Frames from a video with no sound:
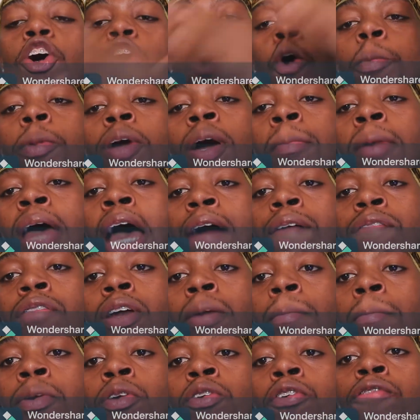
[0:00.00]
Hope y'all be
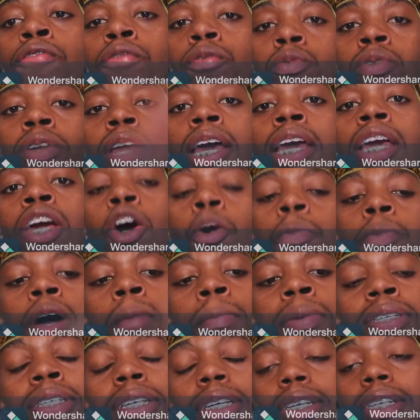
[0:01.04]
having a beautiful day. Hope
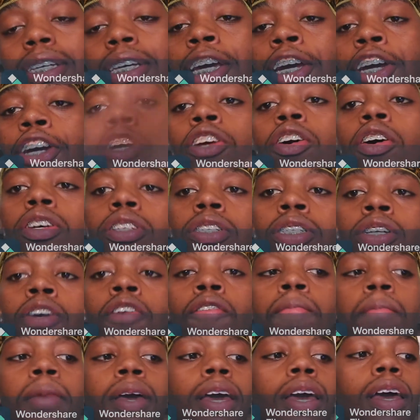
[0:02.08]
y'all be taking care of
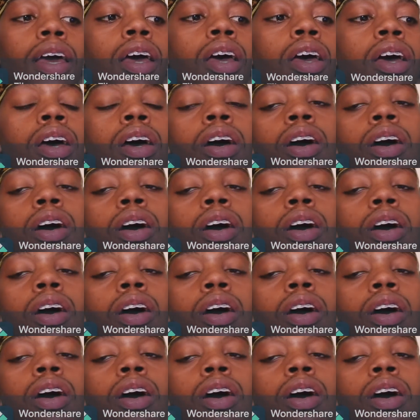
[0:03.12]
yourself, man.